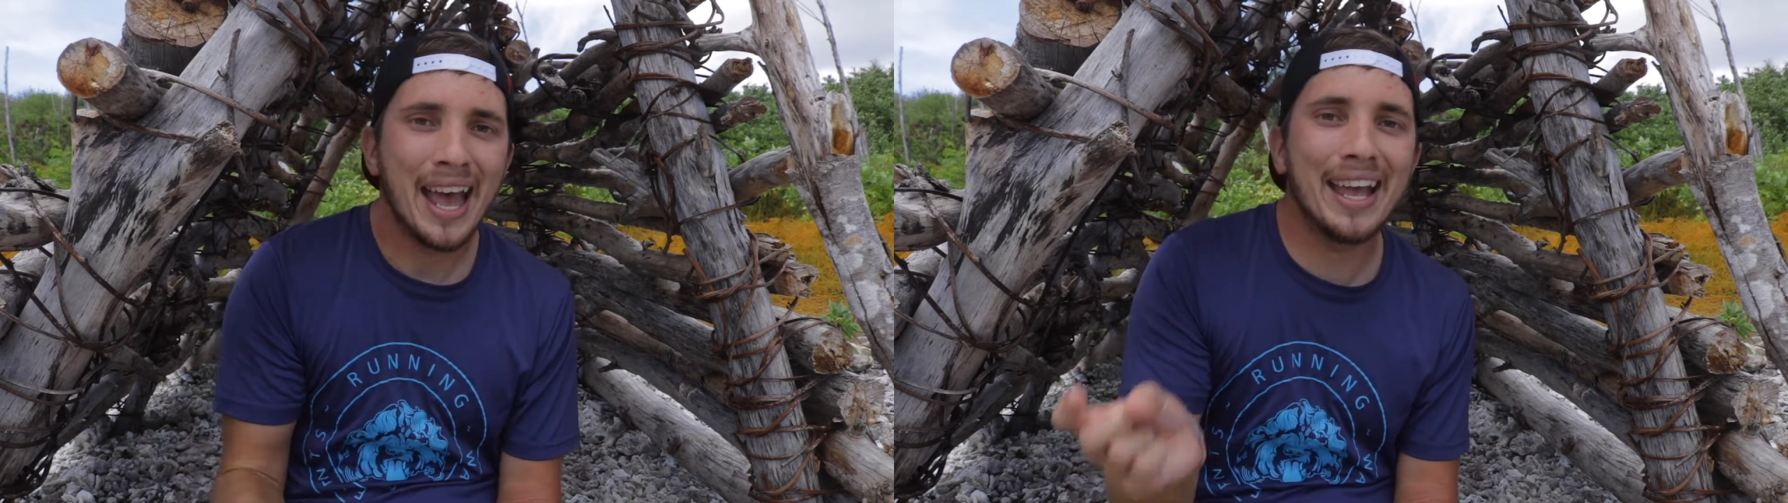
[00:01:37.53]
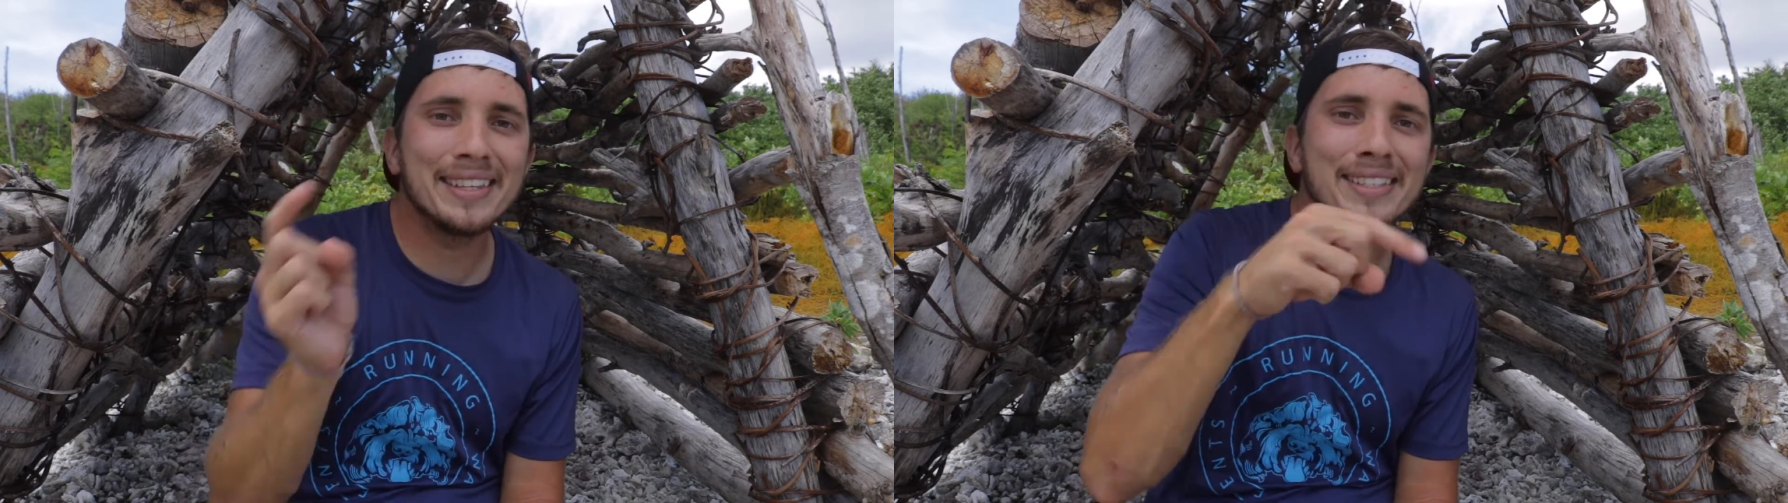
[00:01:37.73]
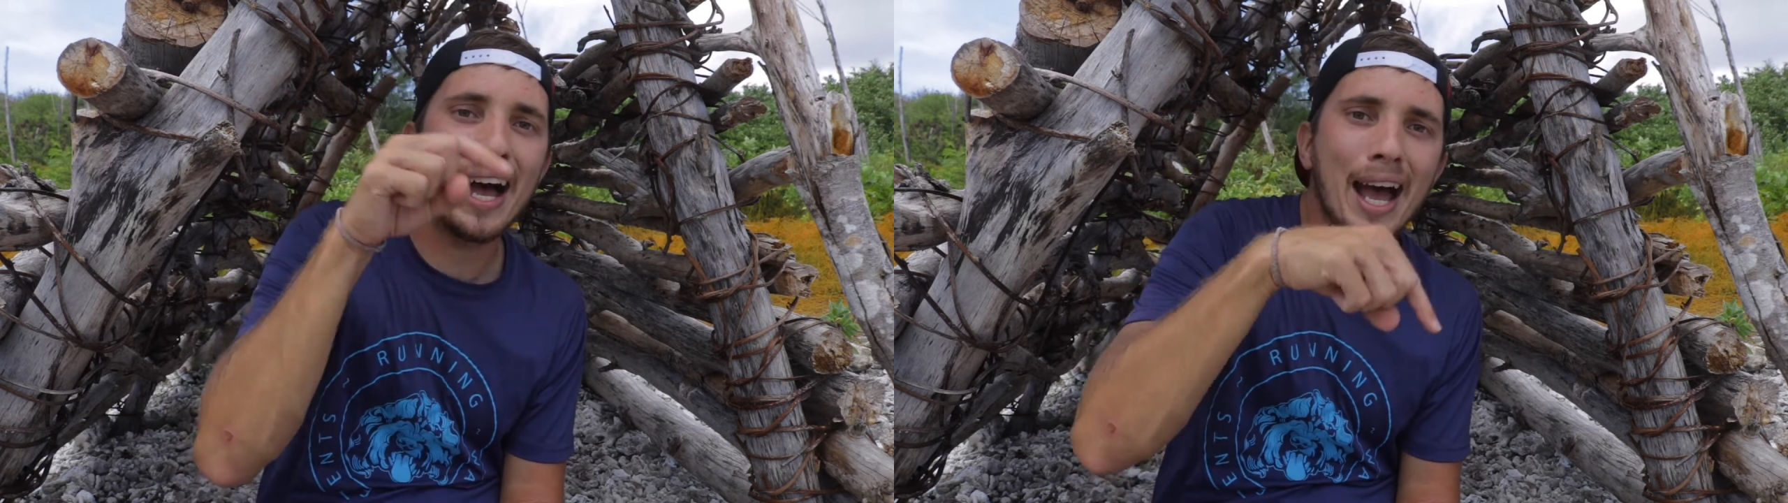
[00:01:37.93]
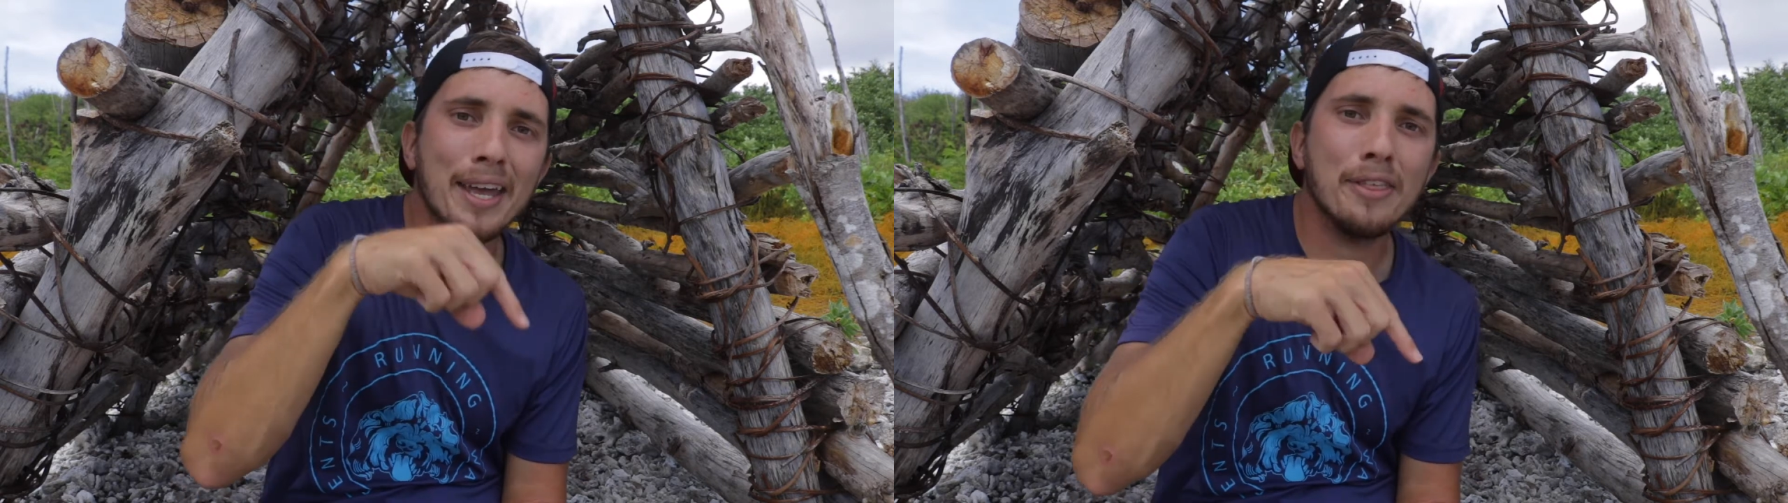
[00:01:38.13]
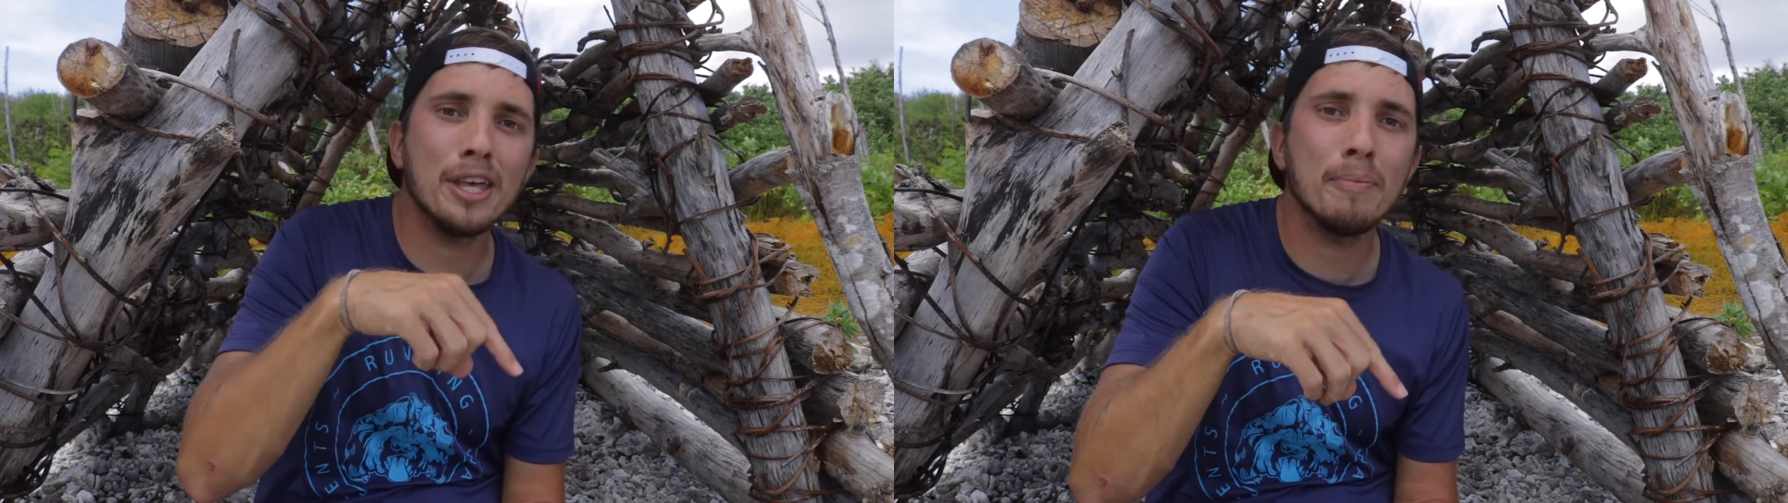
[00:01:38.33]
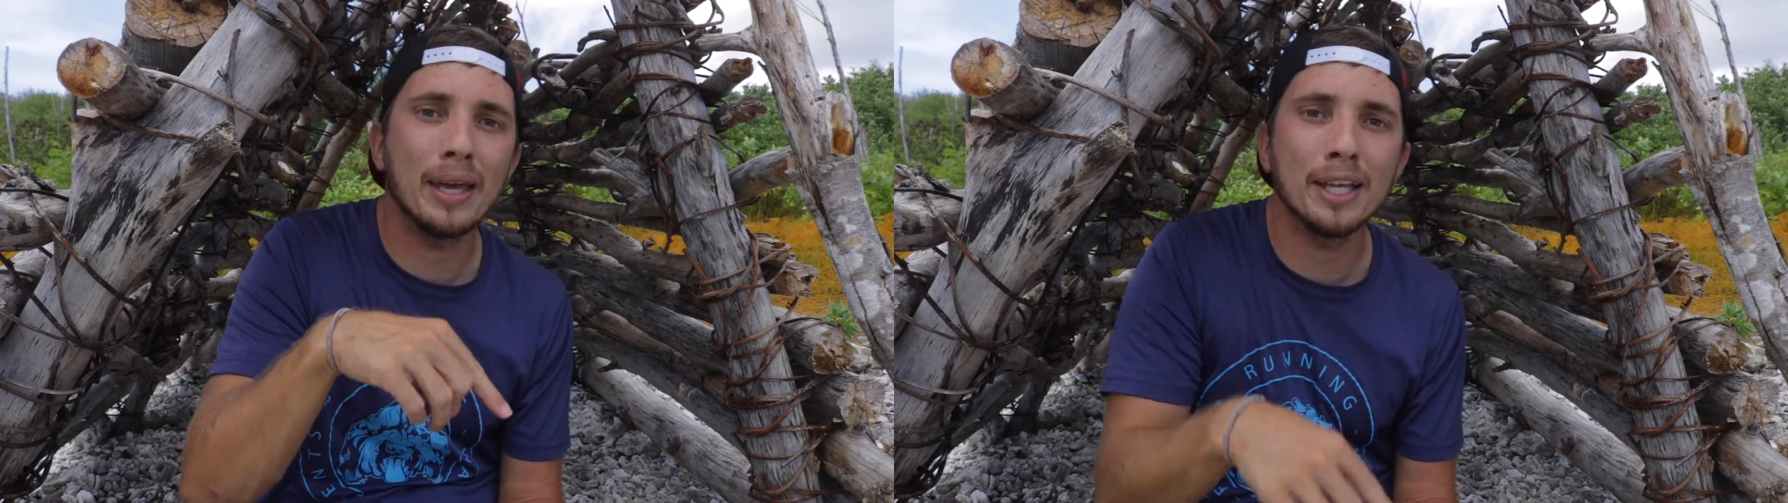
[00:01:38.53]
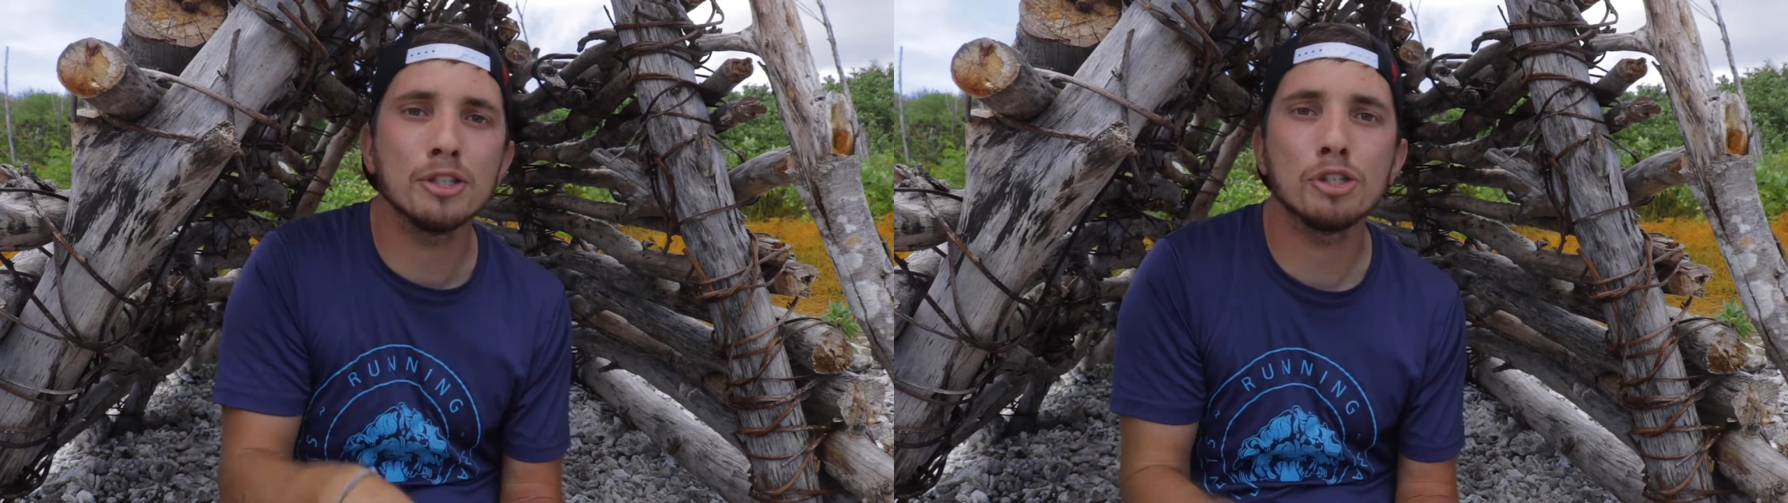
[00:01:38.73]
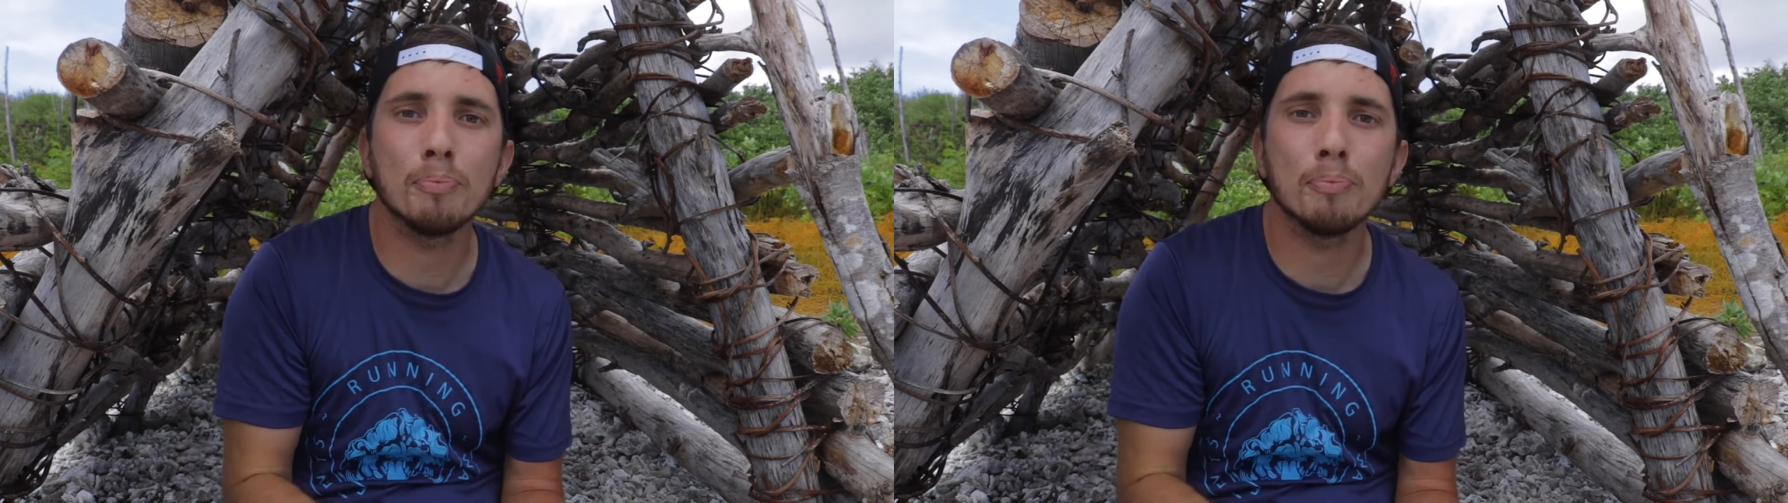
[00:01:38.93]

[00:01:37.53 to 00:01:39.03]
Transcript: and tie them into